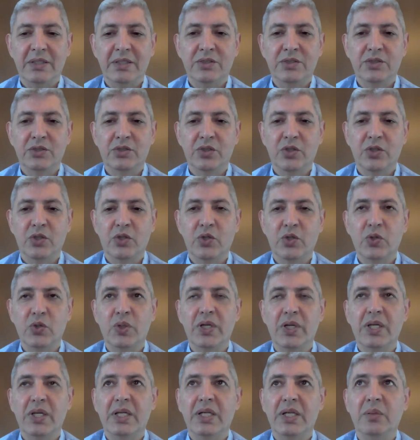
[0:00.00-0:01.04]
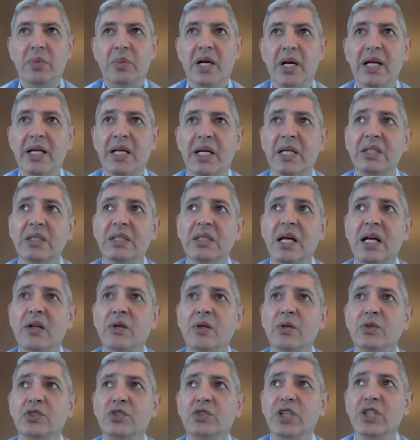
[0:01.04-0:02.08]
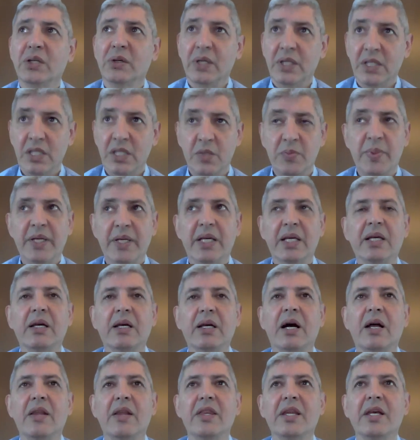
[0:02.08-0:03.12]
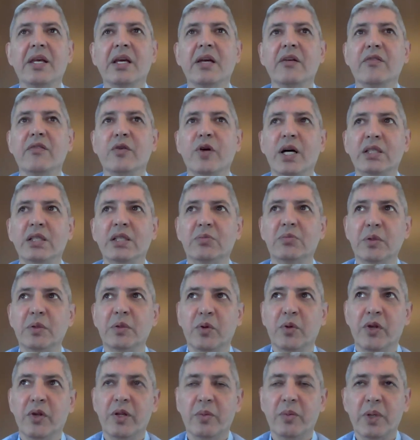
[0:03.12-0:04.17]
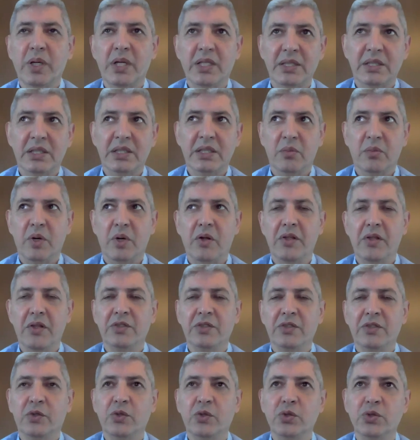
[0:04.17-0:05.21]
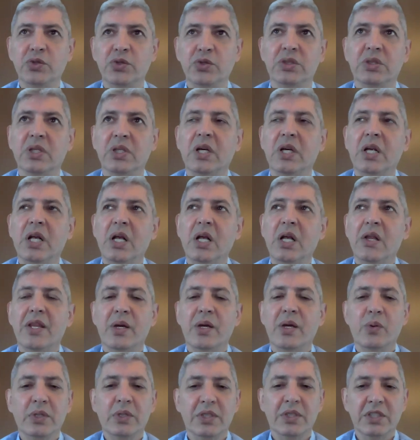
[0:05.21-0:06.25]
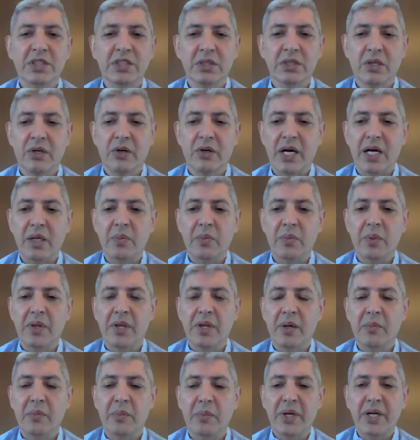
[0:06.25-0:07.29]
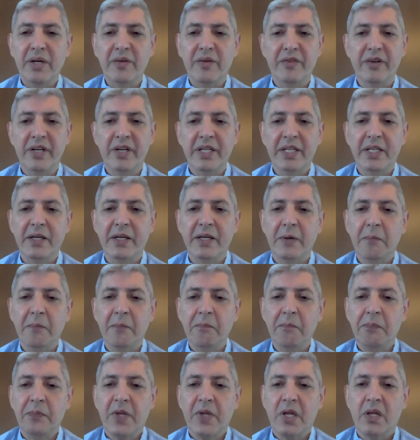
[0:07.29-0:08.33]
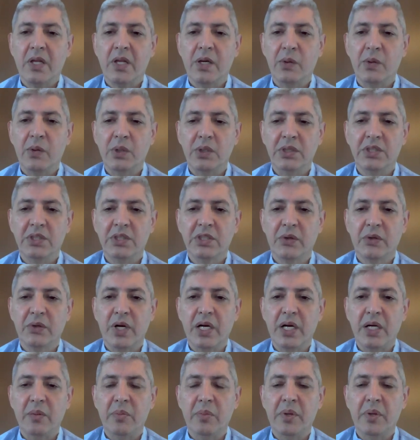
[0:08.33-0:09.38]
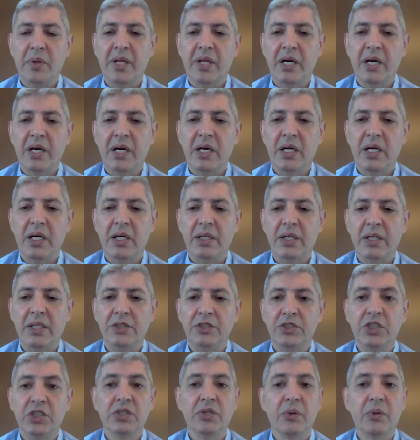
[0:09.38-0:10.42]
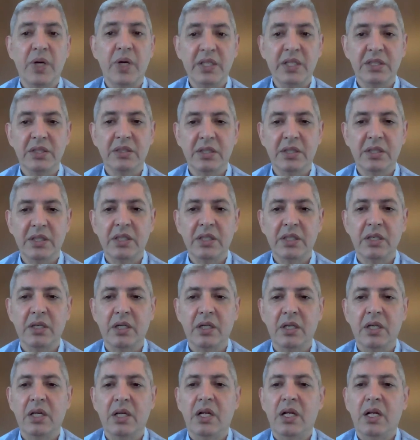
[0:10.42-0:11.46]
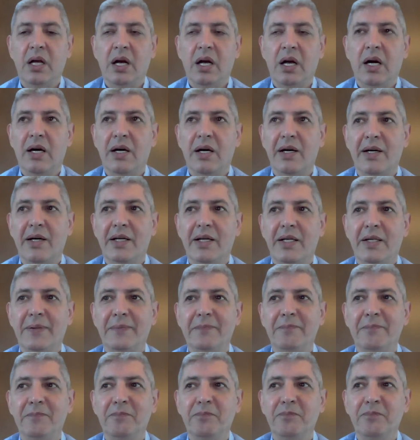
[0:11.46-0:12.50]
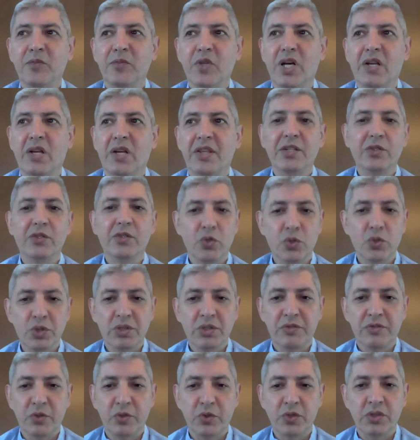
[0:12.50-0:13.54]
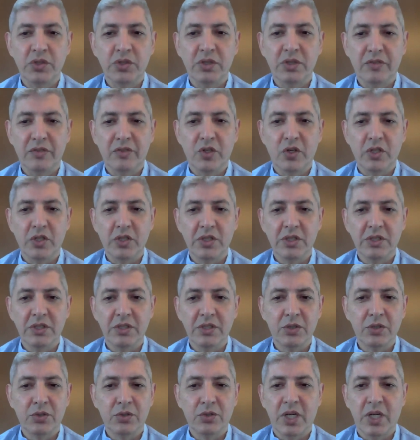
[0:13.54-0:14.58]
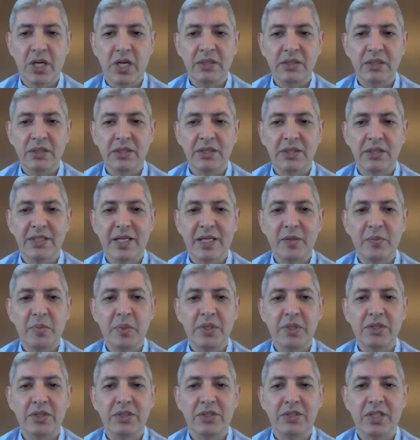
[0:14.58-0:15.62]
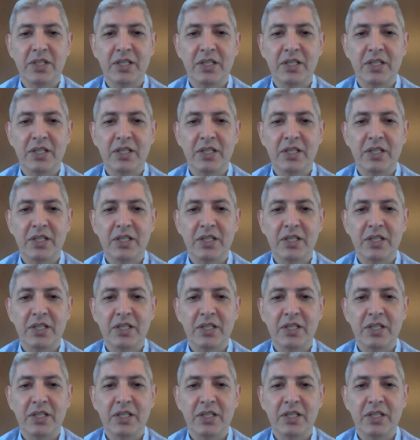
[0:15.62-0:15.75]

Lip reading: So, but I can tell you, generally speaking, I think if you ask people in the Middle East about the Druze, they will describe the bravery, they will describe the generosity, and the Druze food, of course. You can't escape it.